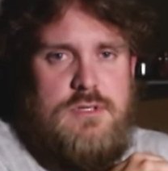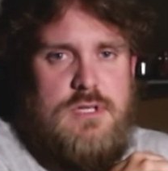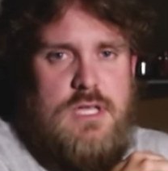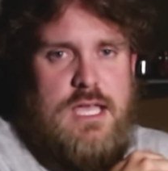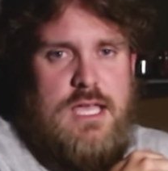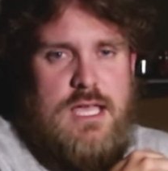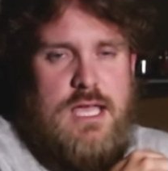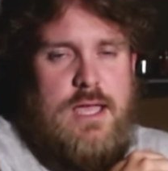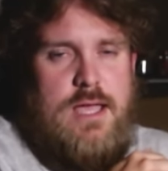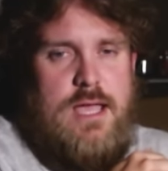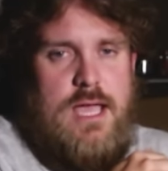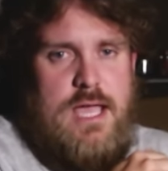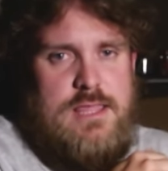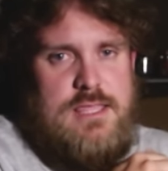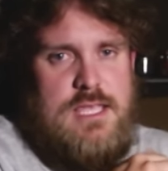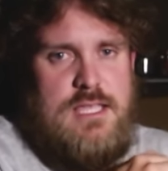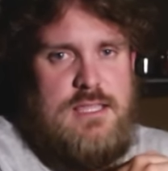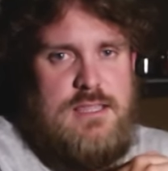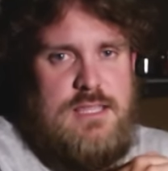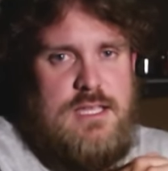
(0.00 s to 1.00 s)
I
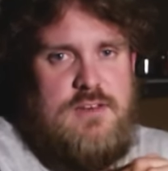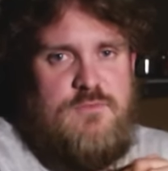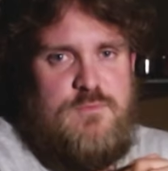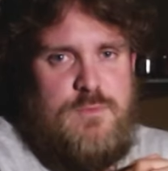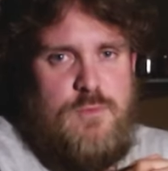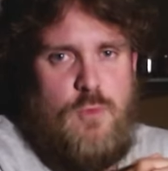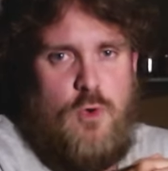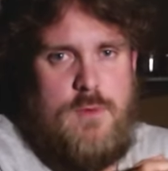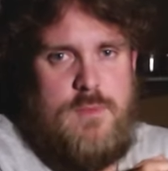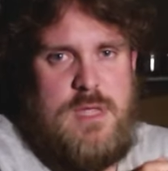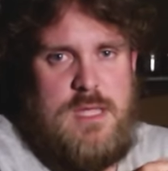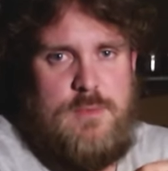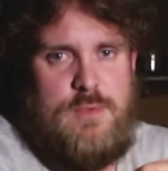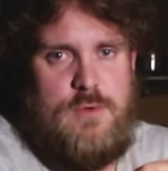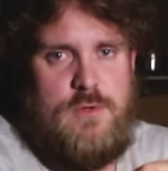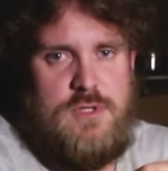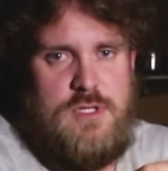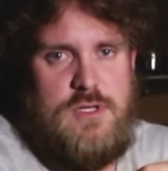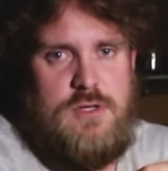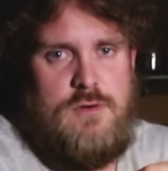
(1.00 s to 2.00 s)
think that if more
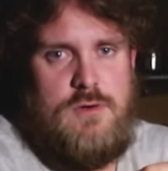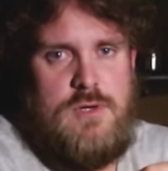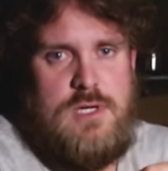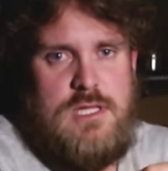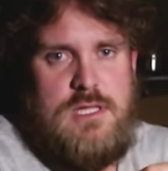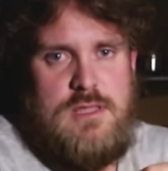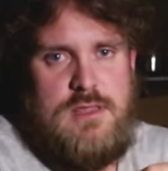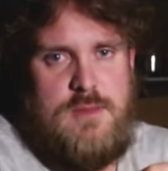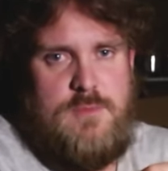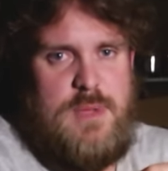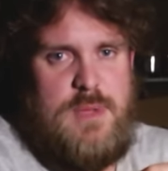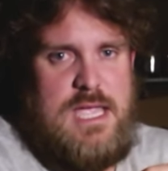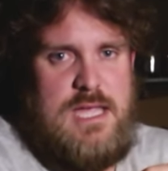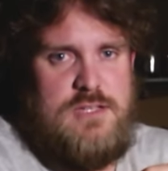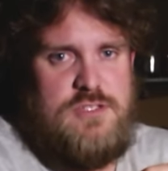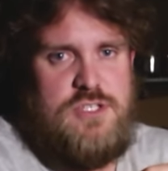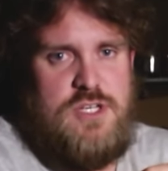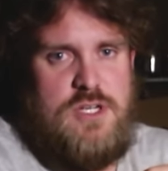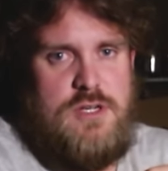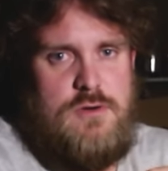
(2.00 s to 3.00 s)
people knew the
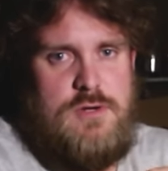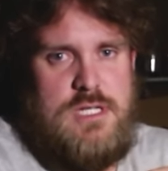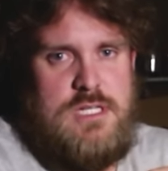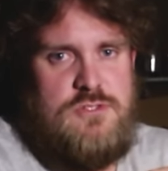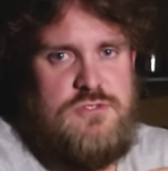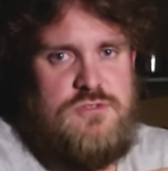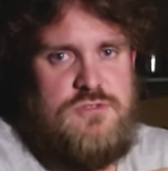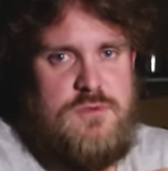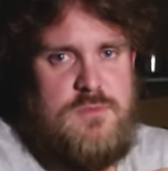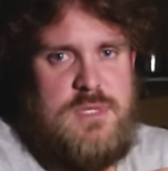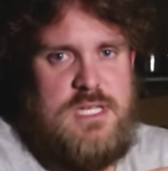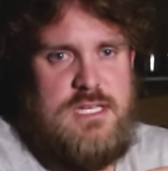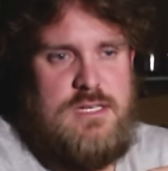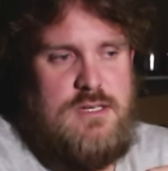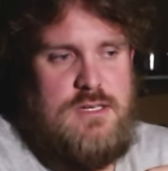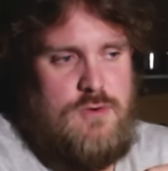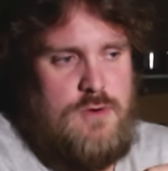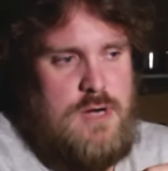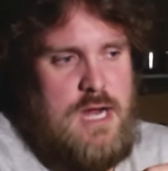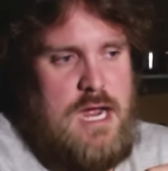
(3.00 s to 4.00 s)
banjo
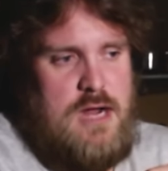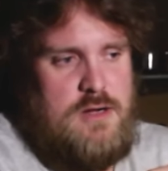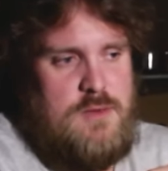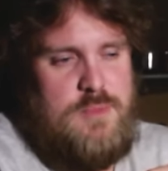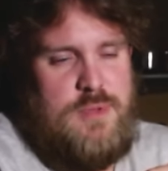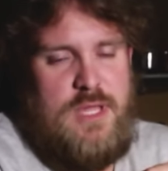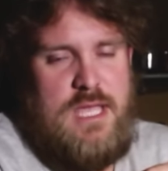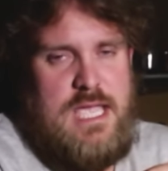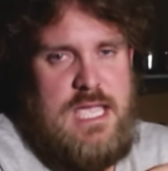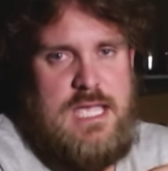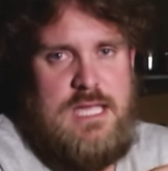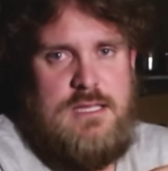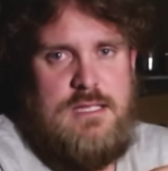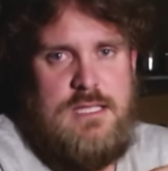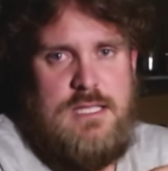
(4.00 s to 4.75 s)
instrument or how to play it,